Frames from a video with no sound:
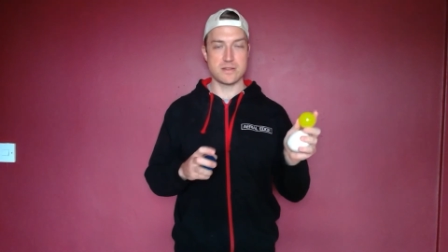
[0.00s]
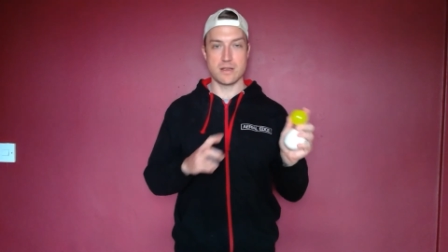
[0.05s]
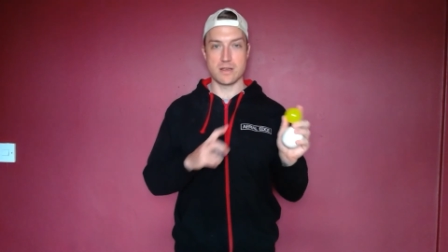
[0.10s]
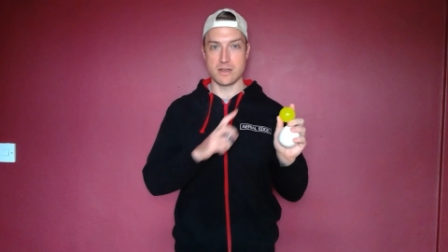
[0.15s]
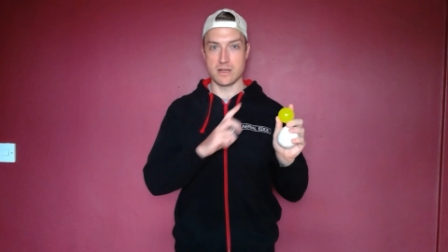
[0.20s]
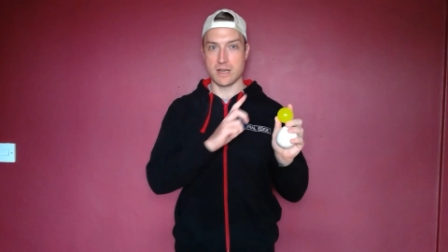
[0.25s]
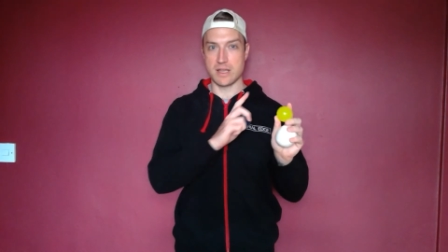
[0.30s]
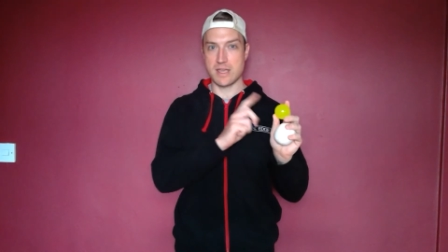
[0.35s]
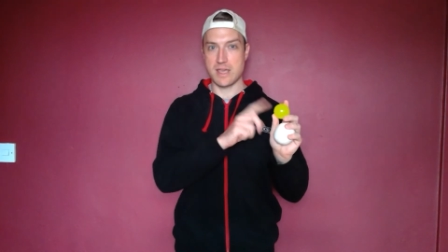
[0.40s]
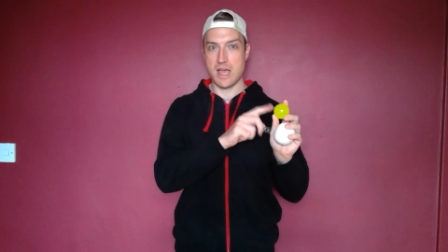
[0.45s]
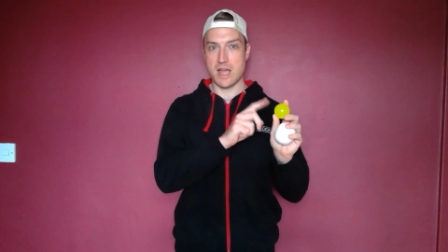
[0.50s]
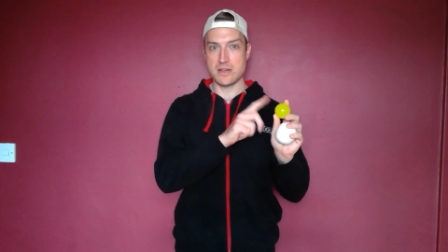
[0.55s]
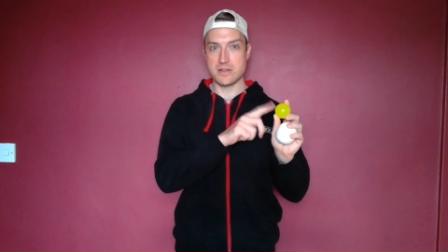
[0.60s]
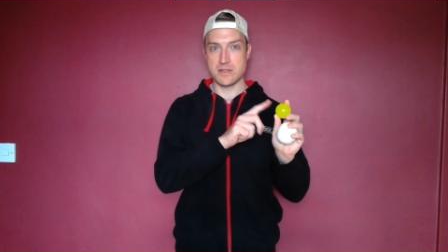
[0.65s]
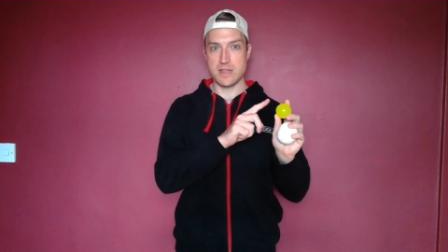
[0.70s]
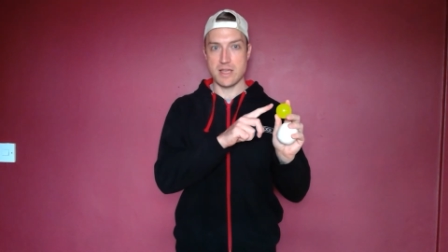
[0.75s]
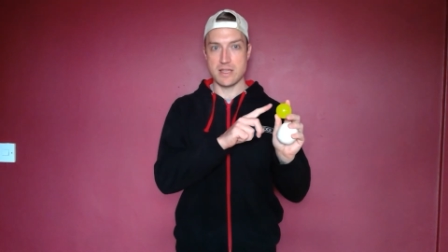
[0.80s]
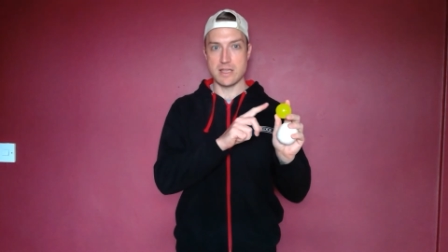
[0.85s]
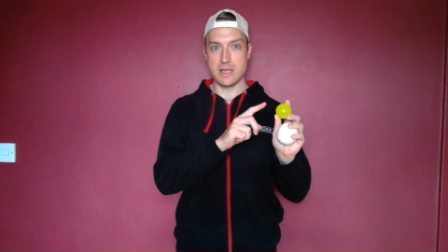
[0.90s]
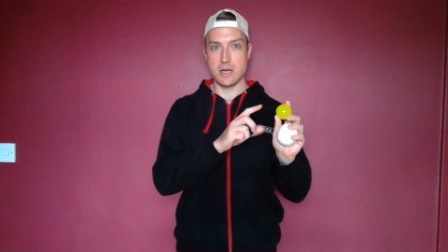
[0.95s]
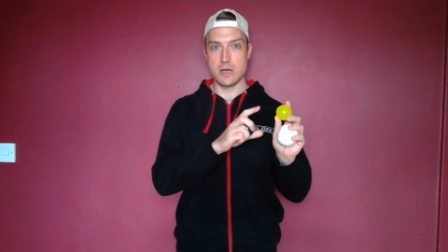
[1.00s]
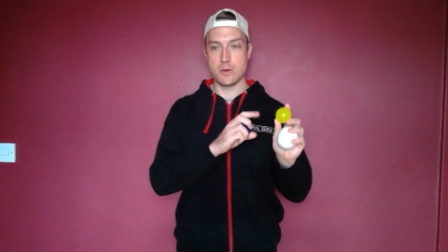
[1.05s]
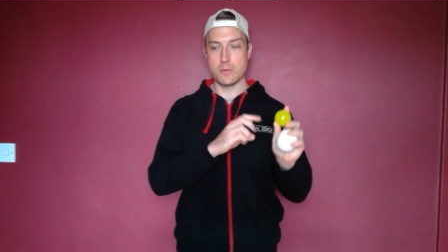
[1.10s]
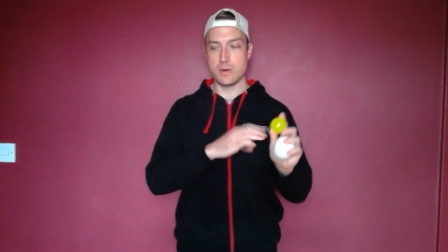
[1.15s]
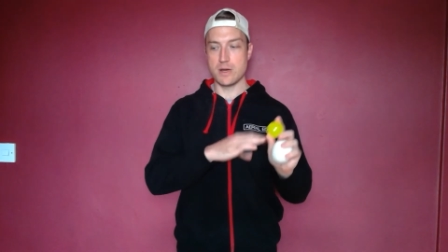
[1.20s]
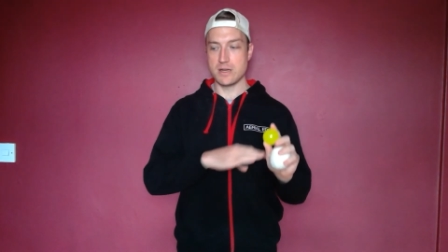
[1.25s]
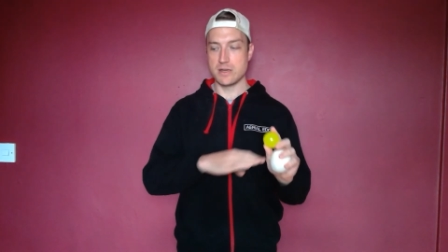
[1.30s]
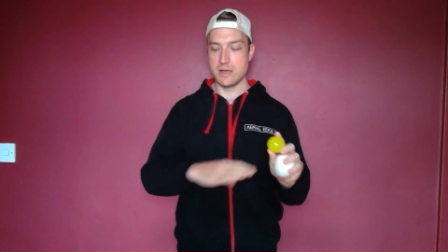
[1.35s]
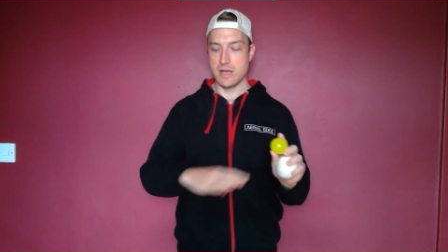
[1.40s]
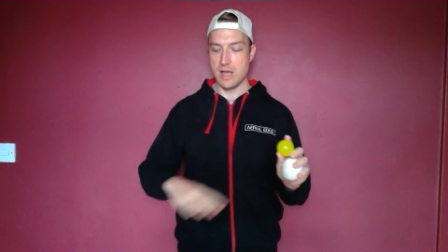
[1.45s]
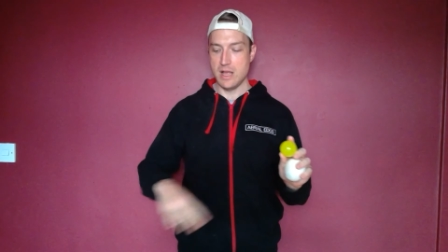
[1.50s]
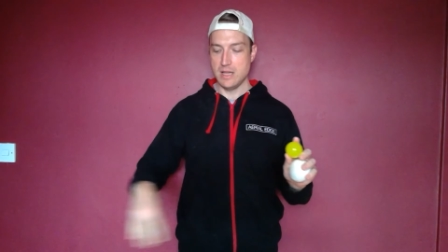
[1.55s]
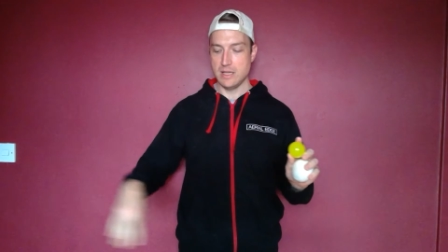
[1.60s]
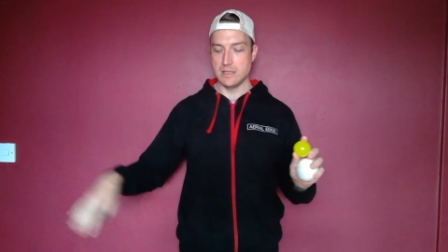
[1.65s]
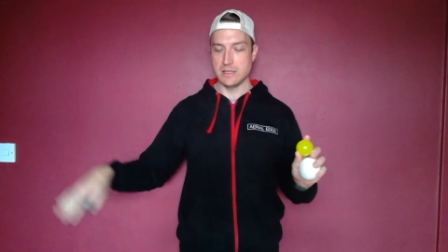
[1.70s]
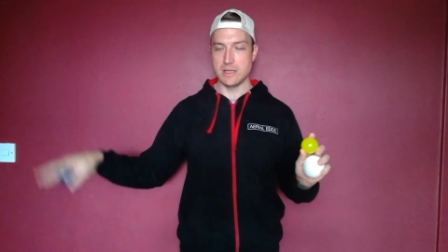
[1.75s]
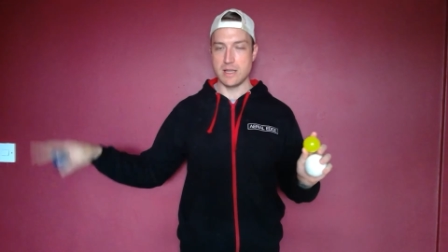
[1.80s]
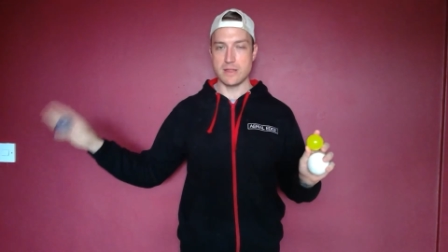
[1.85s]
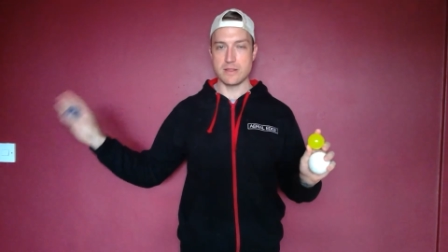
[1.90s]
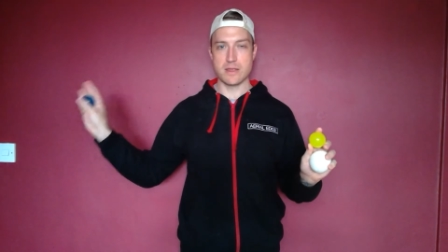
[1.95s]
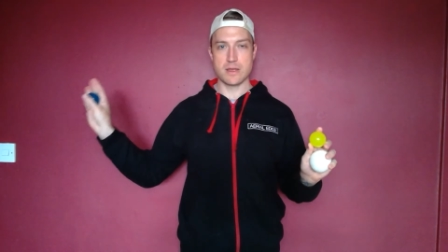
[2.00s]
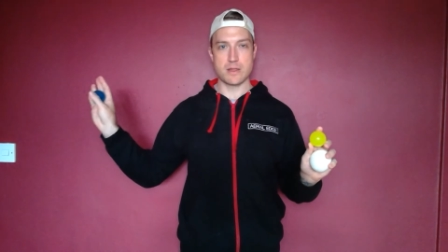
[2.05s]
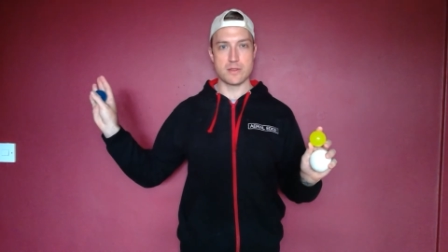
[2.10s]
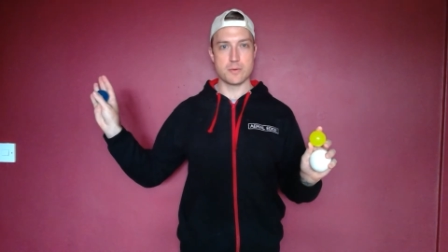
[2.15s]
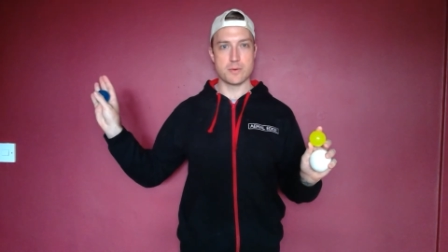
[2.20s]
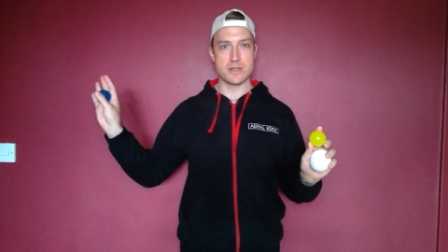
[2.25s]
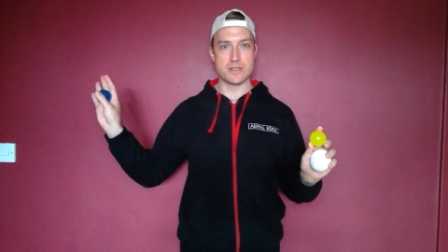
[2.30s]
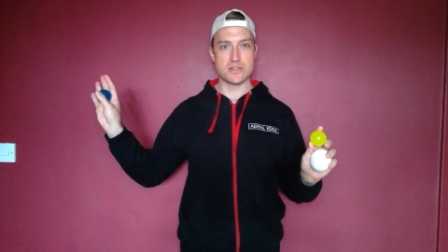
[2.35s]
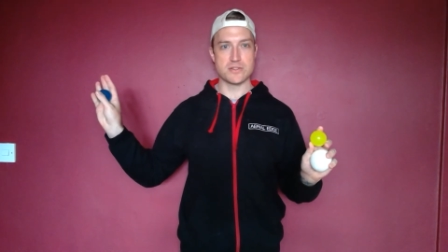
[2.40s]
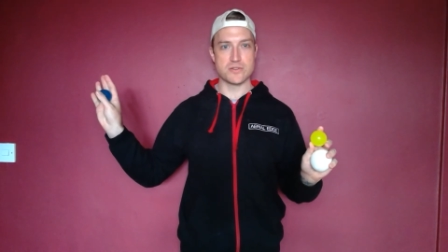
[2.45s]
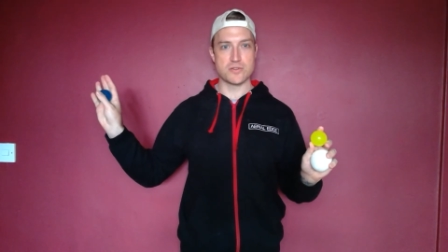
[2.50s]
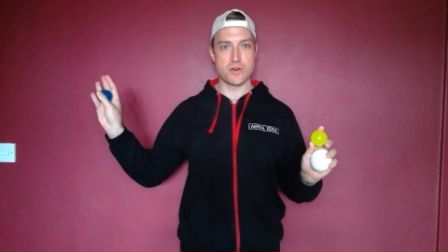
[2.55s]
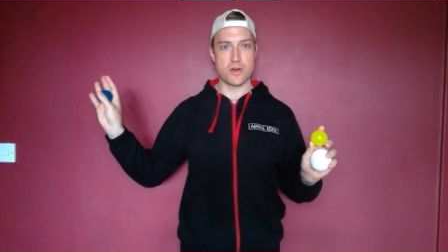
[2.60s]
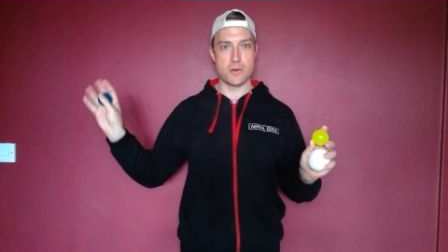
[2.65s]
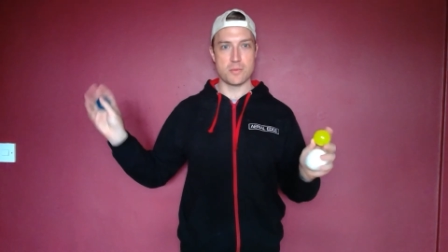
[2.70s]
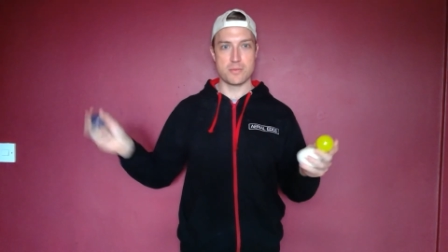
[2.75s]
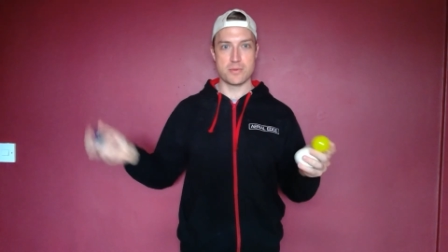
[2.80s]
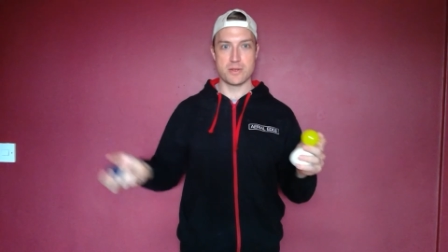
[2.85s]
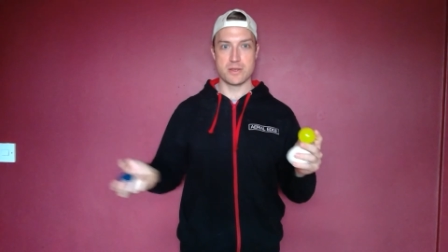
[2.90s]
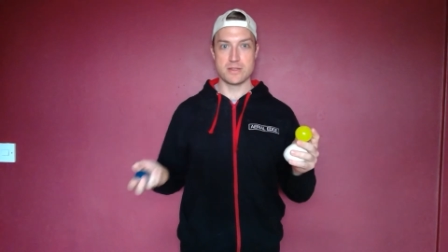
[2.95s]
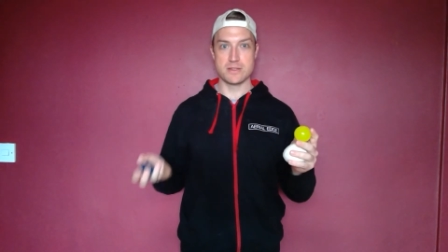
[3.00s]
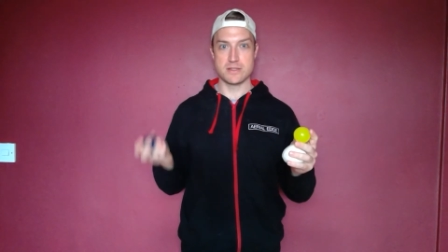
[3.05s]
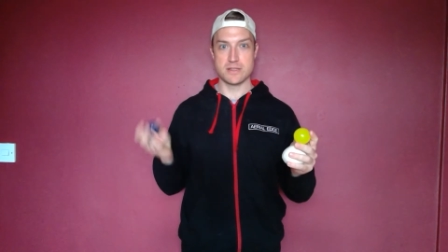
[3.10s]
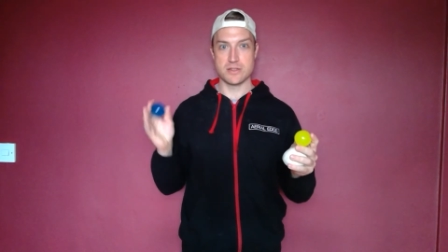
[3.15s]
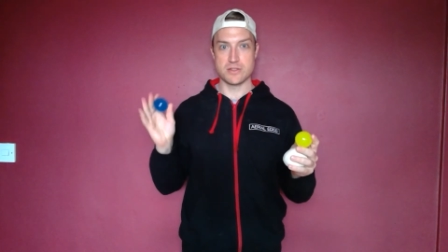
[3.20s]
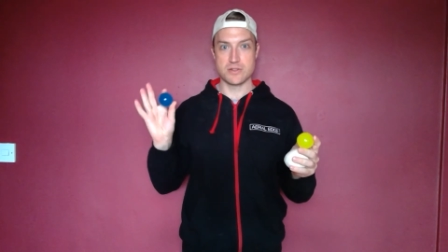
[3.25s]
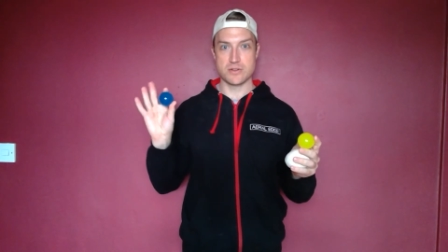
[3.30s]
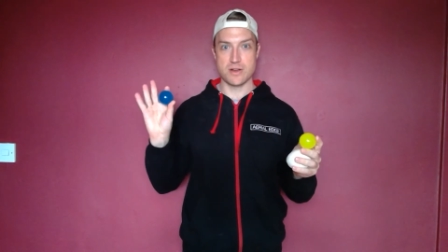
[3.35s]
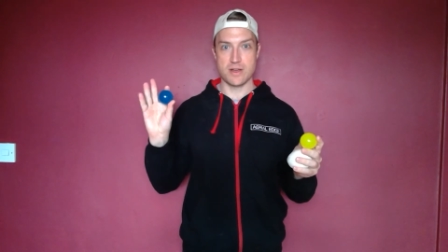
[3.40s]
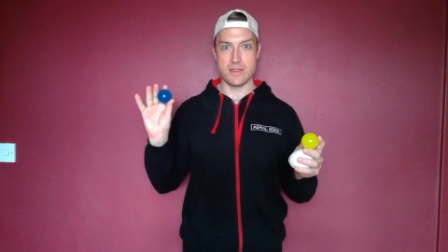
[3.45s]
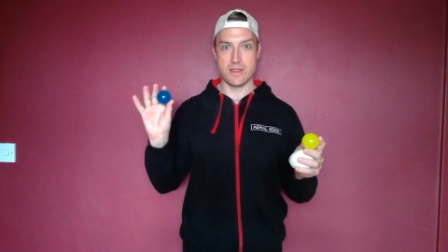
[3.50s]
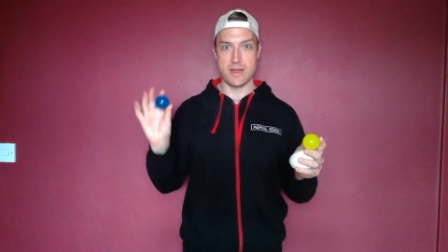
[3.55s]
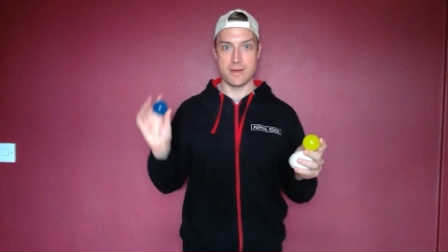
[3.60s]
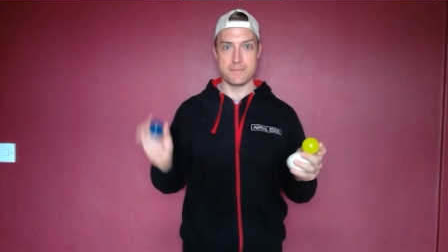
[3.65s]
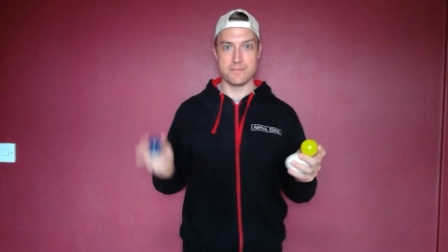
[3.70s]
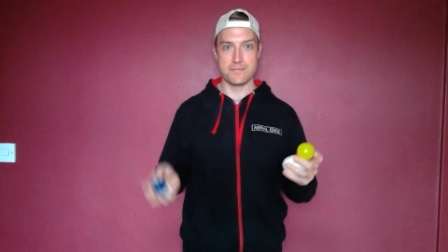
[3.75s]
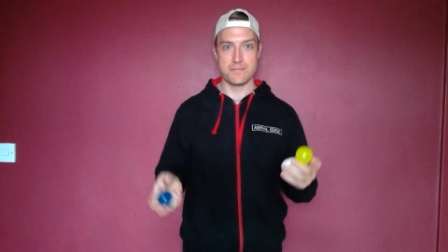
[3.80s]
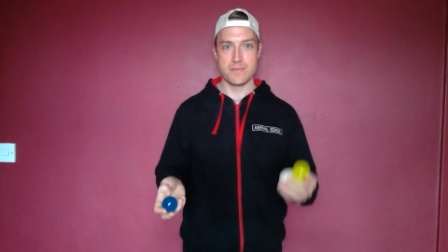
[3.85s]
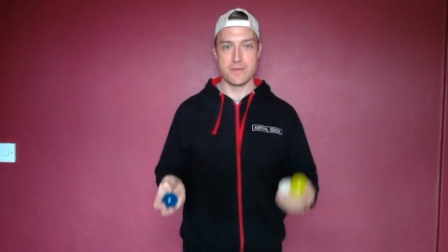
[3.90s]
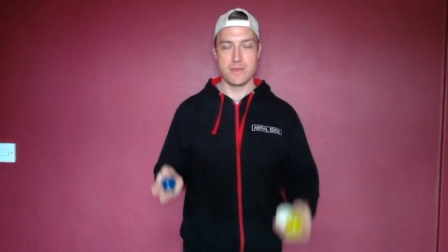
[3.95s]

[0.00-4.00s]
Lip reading: I'm going to catch that yellow one, let the other ones drop. So let's try that.